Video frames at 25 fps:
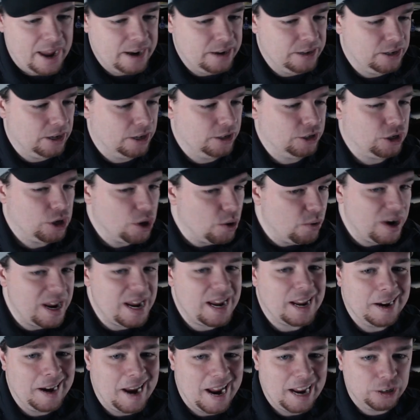and does
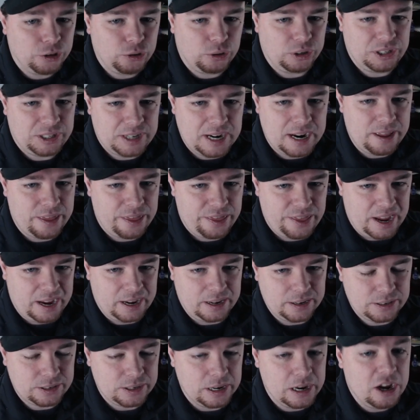unique and interesting
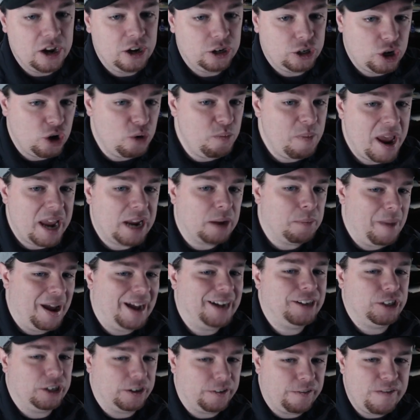things to make
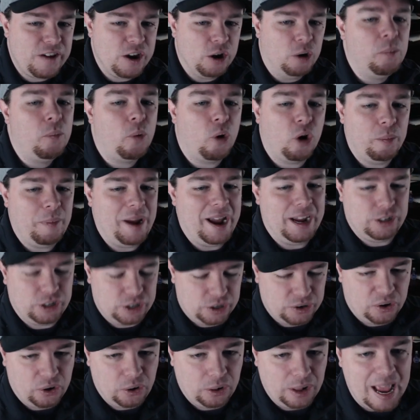magic feel more
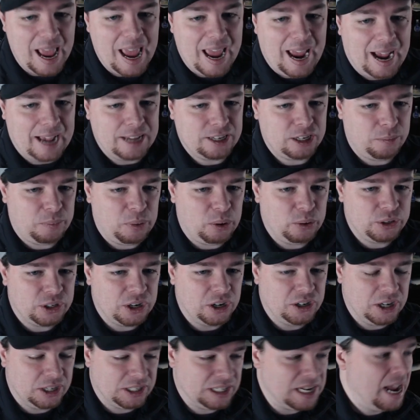magical, as opposed
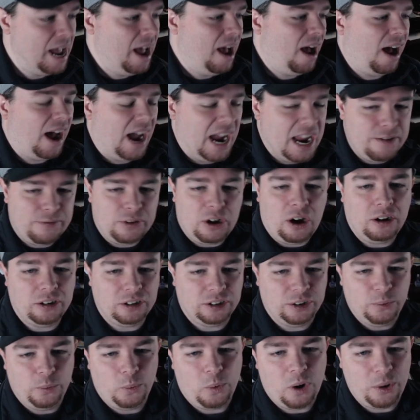to just, I have
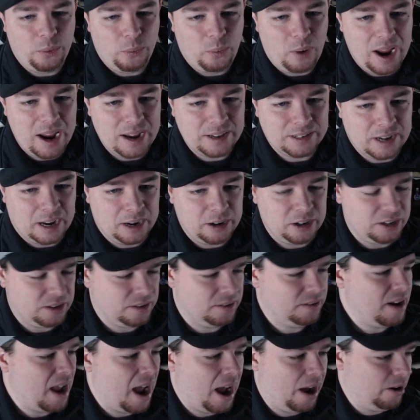101 ways on
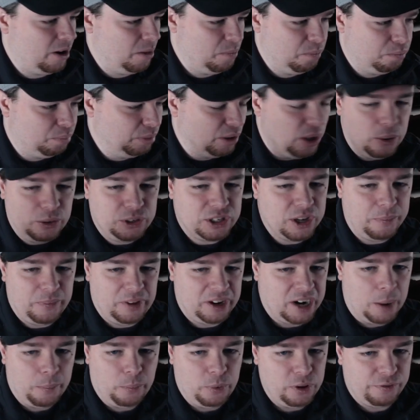how to blow
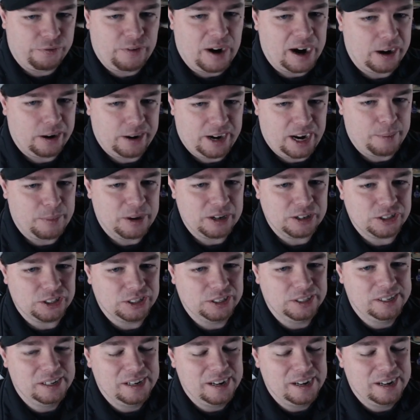something up with fire damage.